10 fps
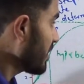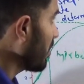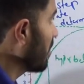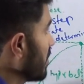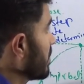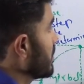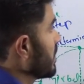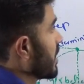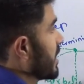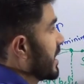on
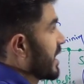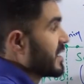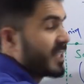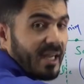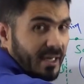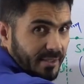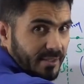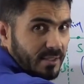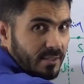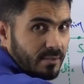the
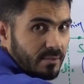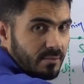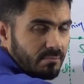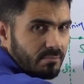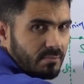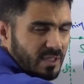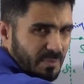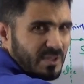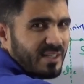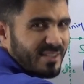reactant,
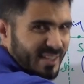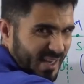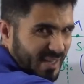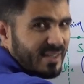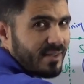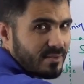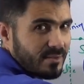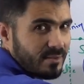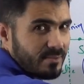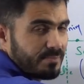substrate is a
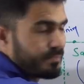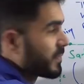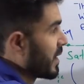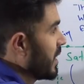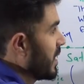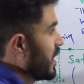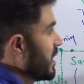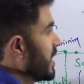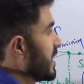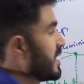reactant,
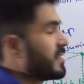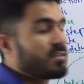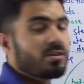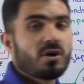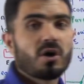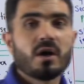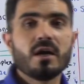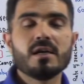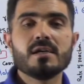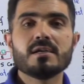is
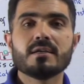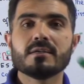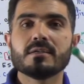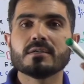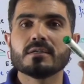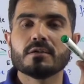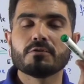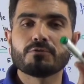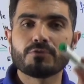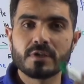called
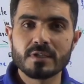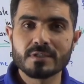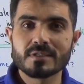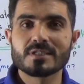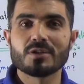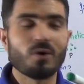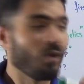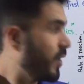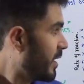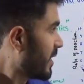first
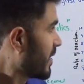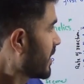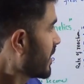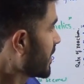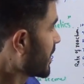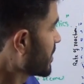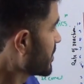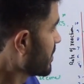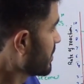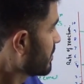order
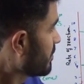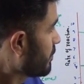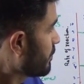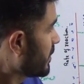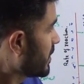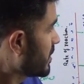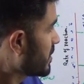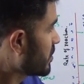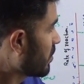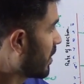reaction.
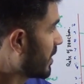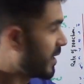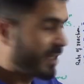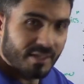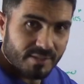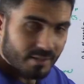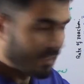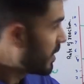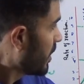First order reaction.